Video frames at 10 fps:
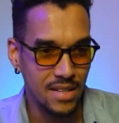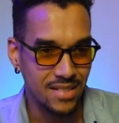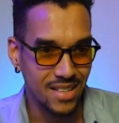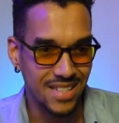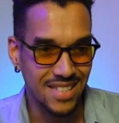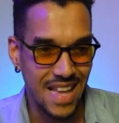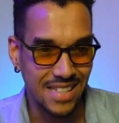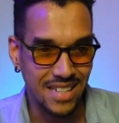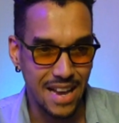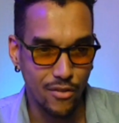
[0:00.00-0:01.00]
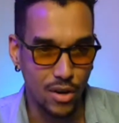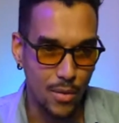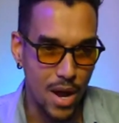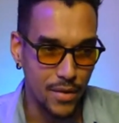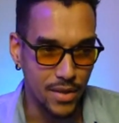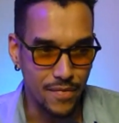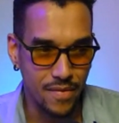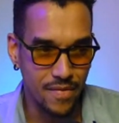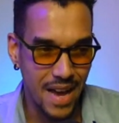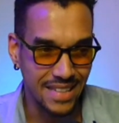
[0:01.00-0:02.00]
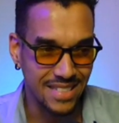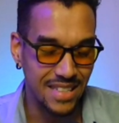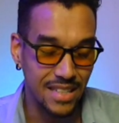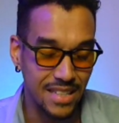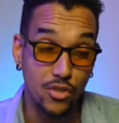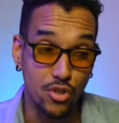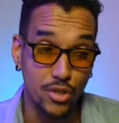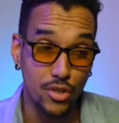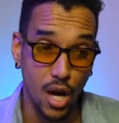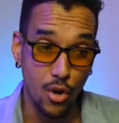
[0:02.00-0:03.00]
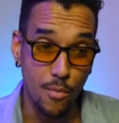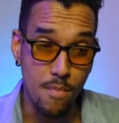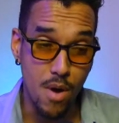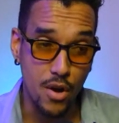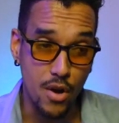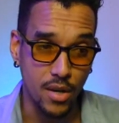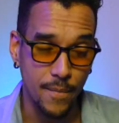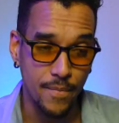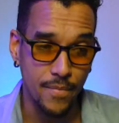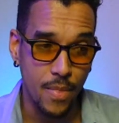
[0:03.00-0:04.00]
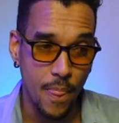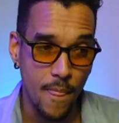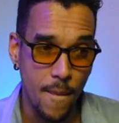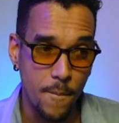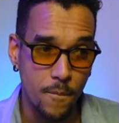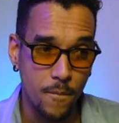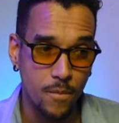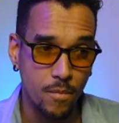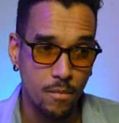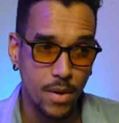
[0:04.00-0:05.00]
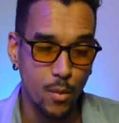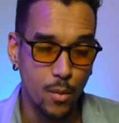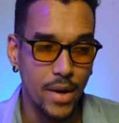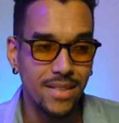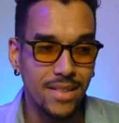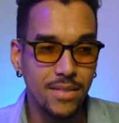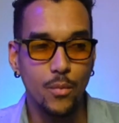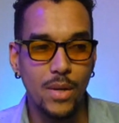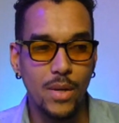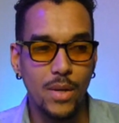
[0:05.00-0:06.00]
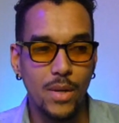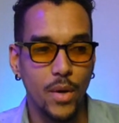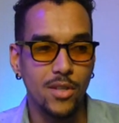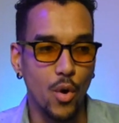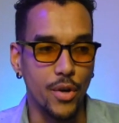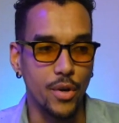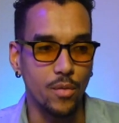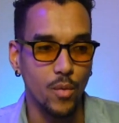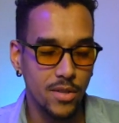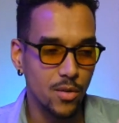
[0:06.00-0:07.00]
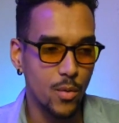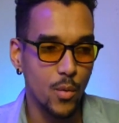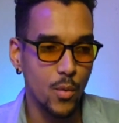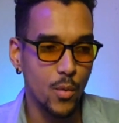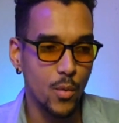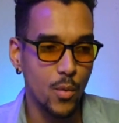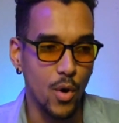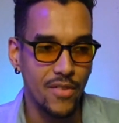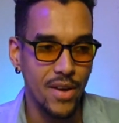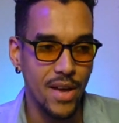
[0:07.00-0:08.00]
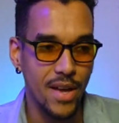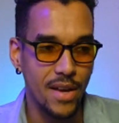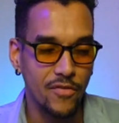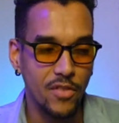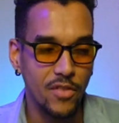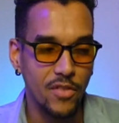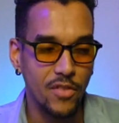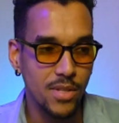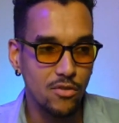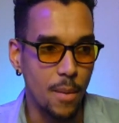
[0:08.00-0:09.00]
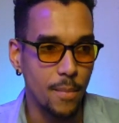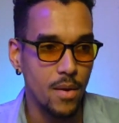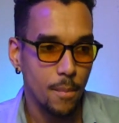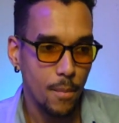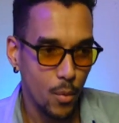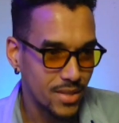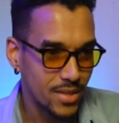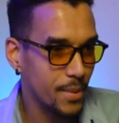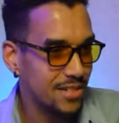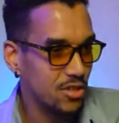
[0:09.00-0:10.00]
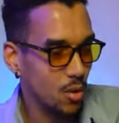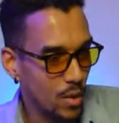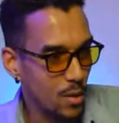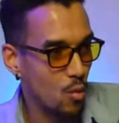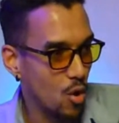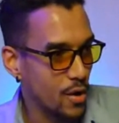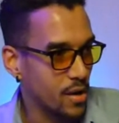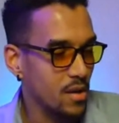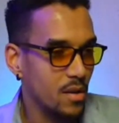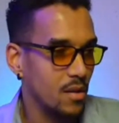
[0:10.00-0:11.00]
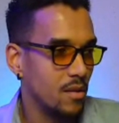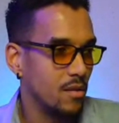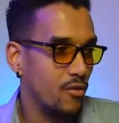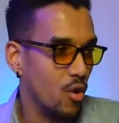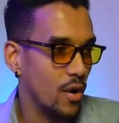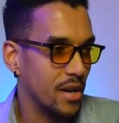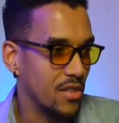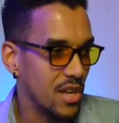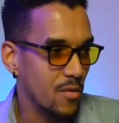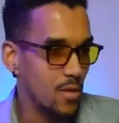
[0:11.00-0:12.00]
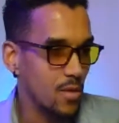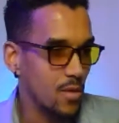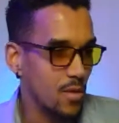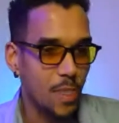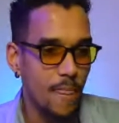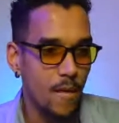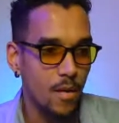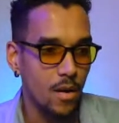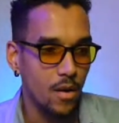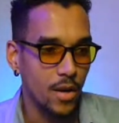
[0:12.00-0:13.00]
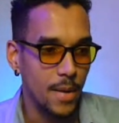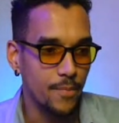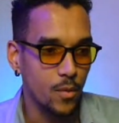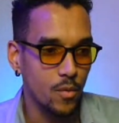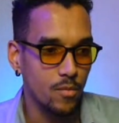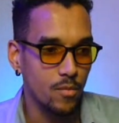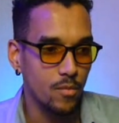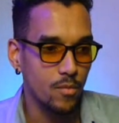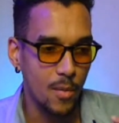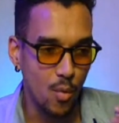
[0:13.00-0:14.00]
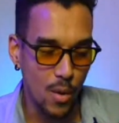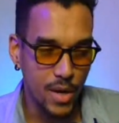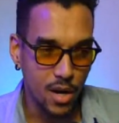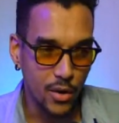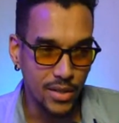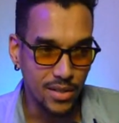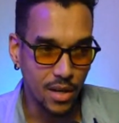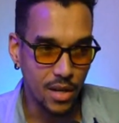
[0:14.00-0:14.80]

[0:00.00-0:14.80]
to this next level around the $1,900 mark. But what is the reward? What is the reward? You have a 50% drop. What's the potential reward for Ethereum? Okay, we currently